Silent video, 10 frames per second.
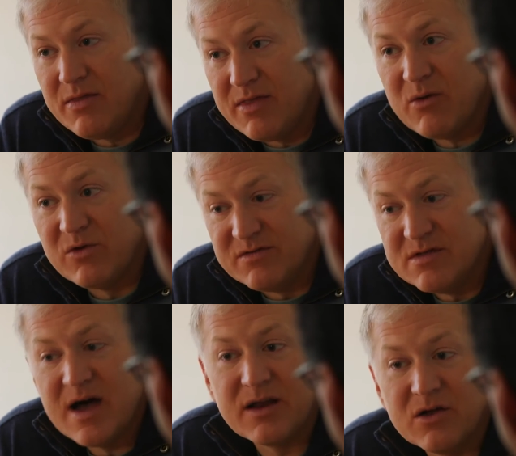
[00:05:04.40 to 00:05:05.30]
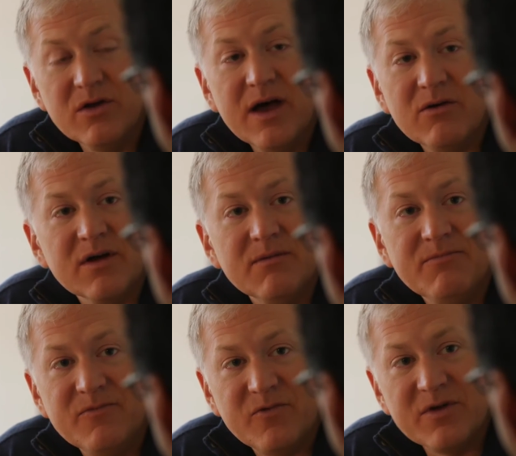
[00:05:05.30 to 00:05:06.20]
that was not a good outcome
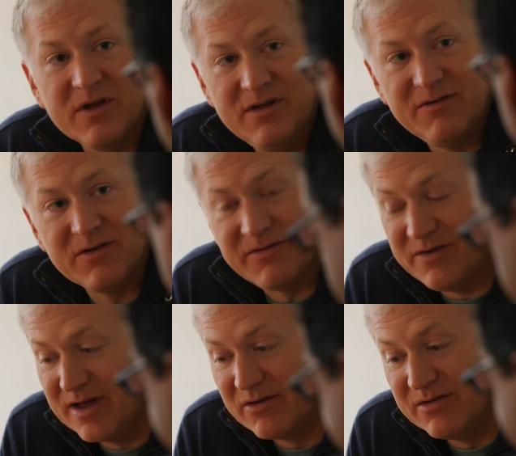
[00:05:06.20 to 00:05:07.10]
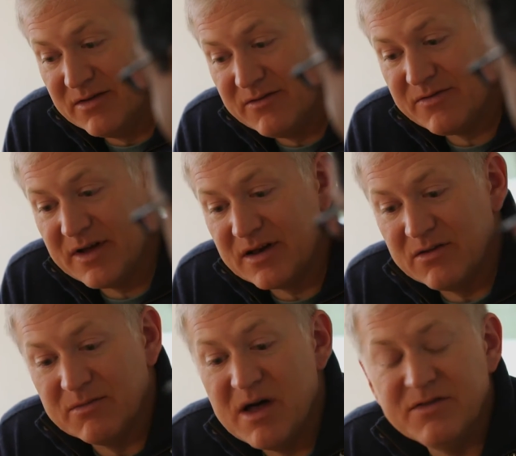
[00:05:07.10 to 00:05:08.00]
for the final
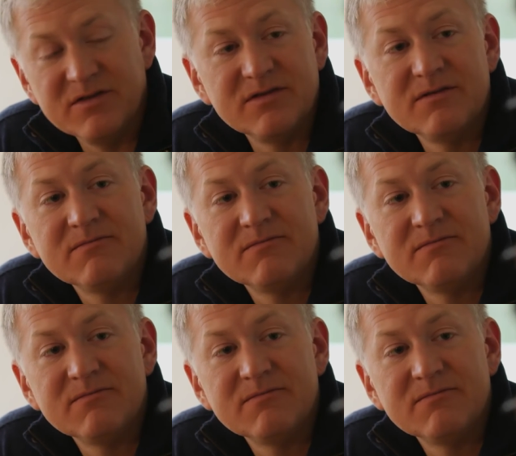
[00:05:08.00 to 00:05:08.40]
months.